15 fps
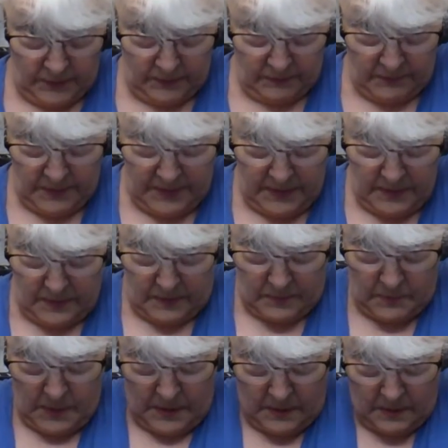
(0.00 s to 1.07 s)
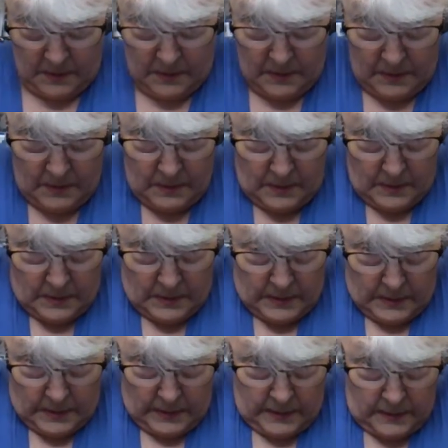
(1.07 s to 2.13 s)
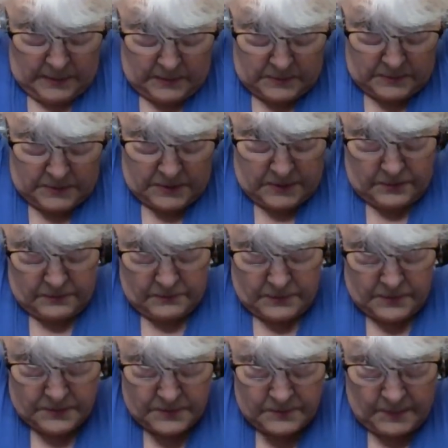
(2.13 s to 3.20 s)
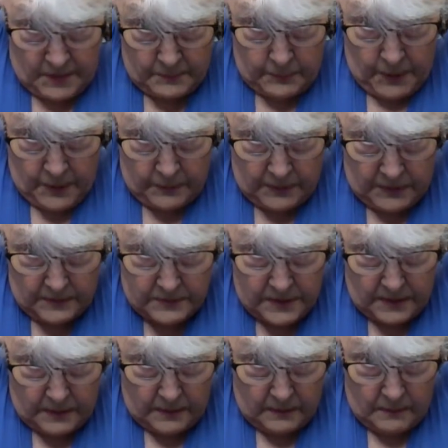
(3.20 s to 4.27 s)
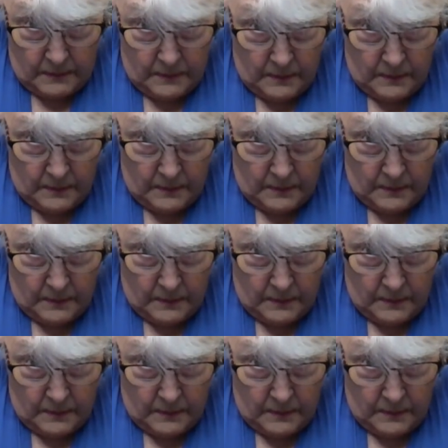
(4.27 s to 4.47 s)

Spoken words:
I am. And here is my ponytail.